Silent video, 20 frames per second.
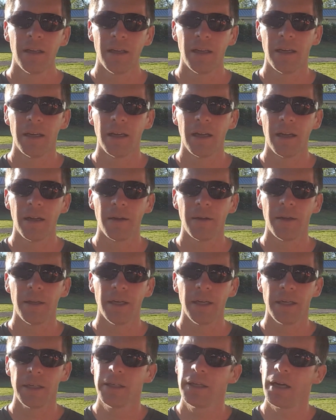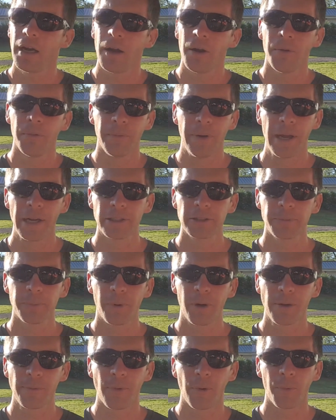and uh, and then, you know, next
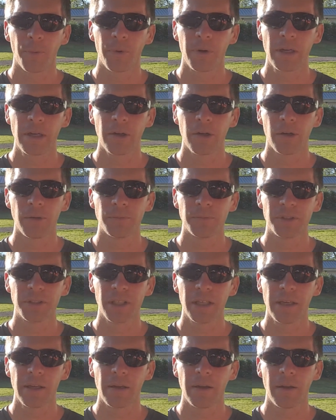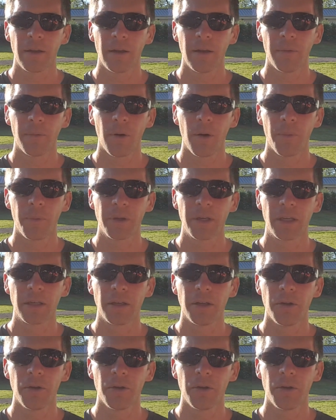spring we'll regroup and see what we can